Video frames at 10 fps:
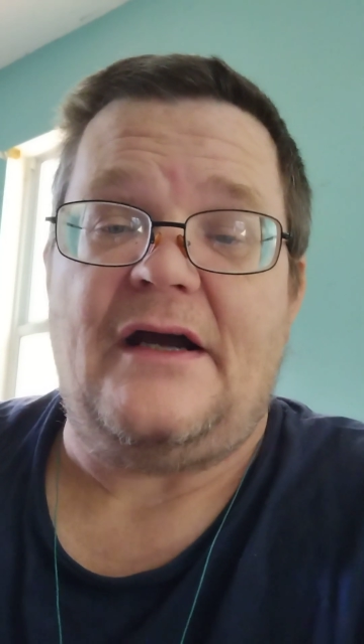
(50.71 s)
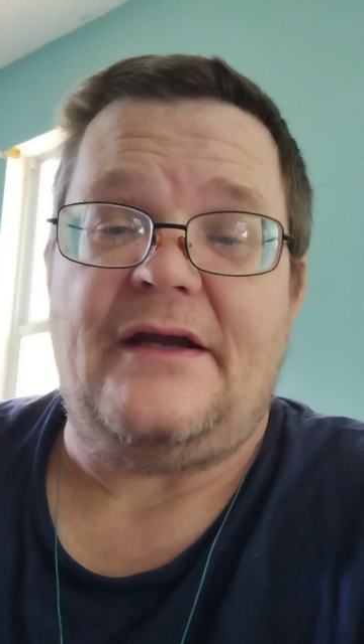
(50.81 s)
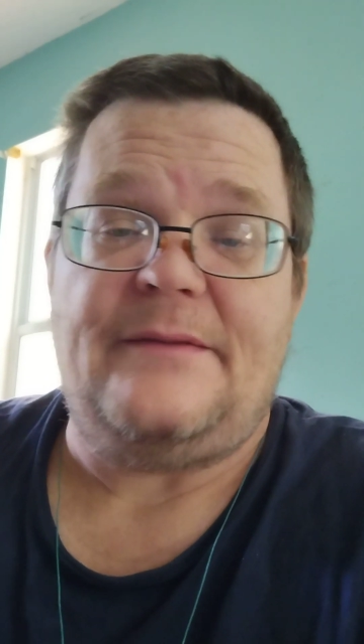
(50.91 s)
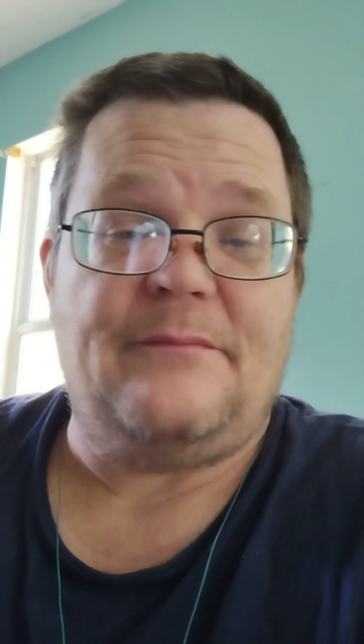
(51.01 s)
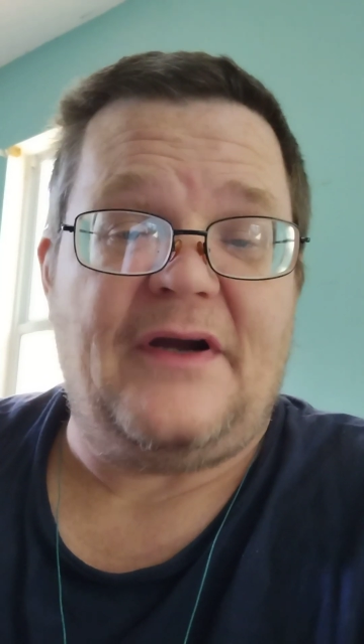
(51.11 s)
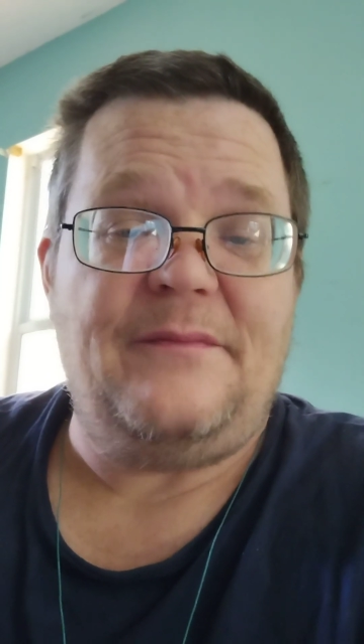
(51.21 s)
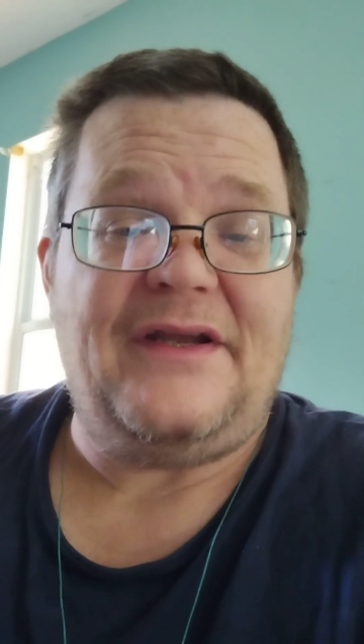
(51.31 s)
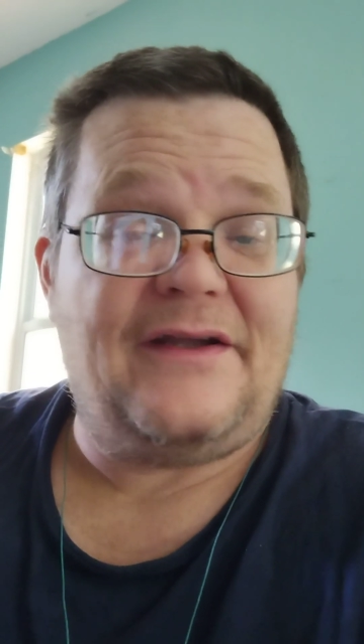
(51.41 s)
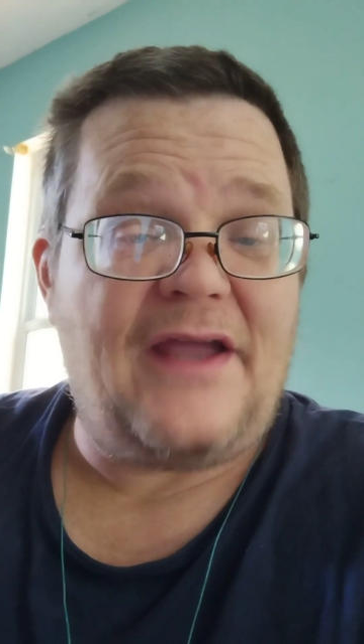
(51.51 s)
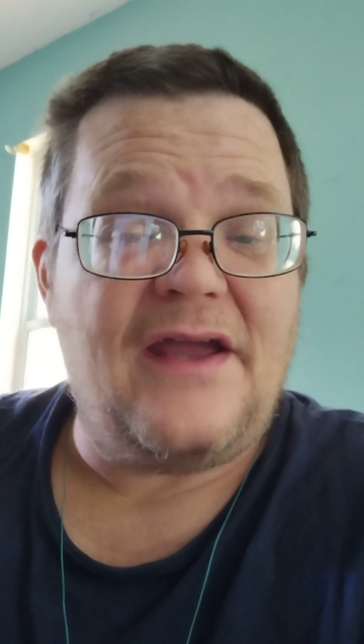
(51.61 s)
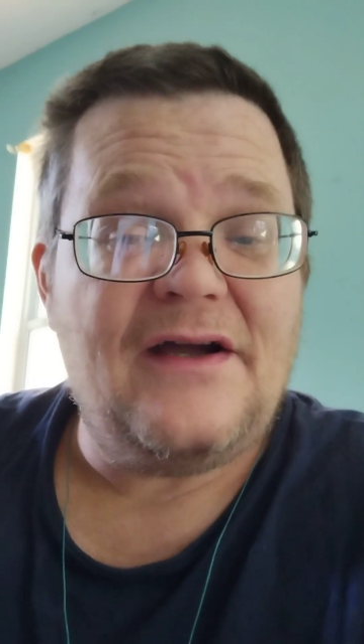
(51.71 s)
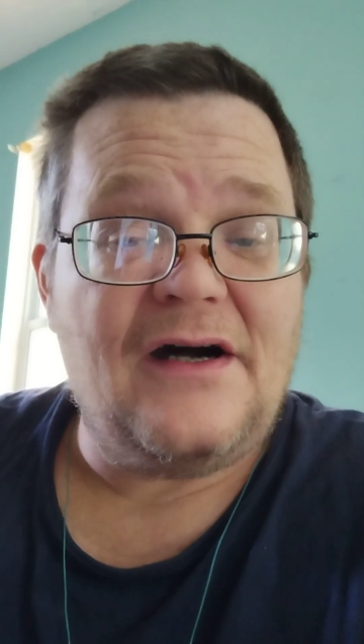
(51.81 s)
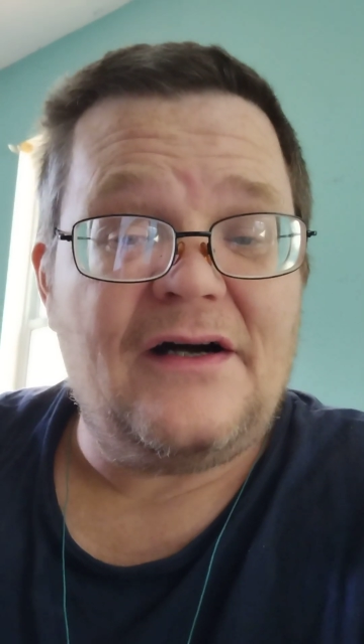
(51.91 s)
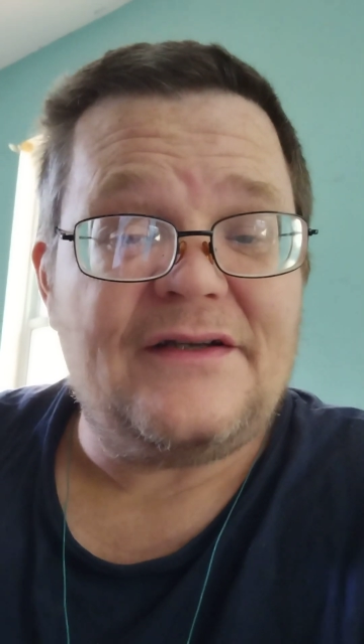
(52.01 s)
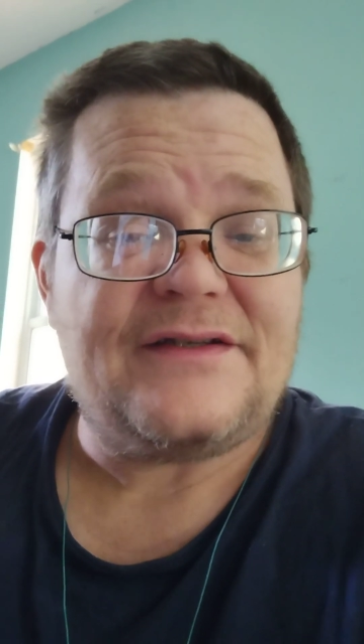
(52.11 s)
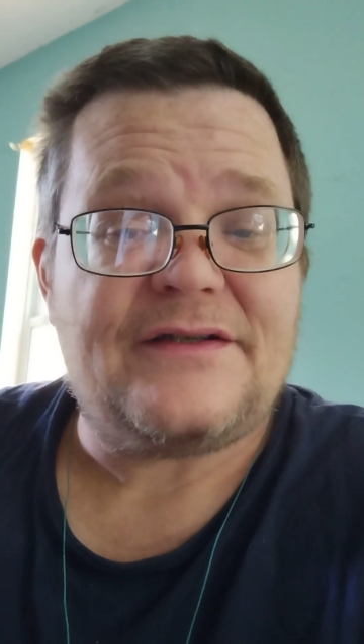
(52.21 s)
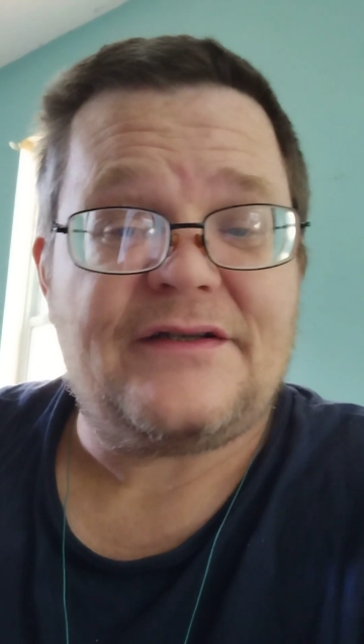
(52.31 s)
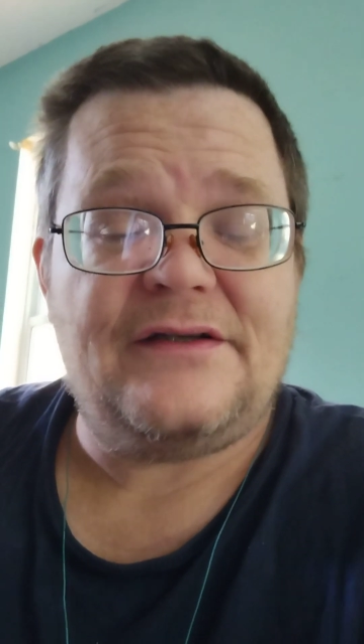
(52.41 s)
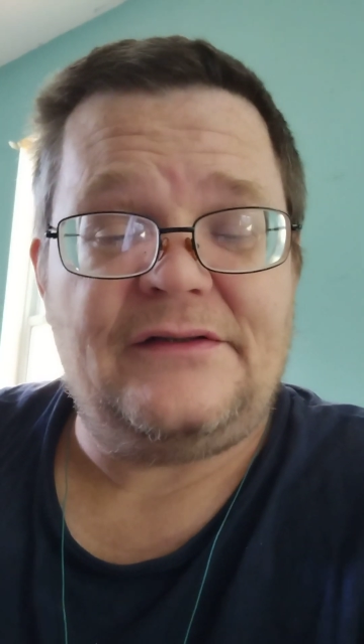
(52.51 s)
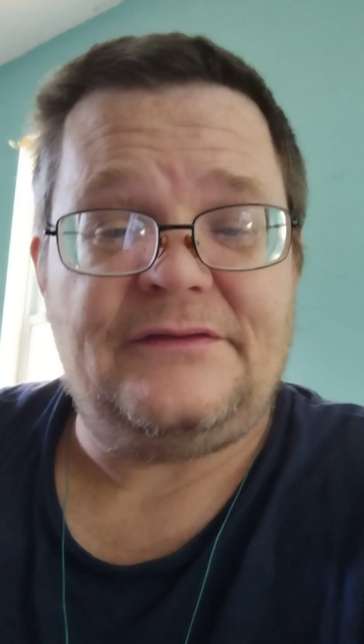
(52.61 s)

It might be chaos.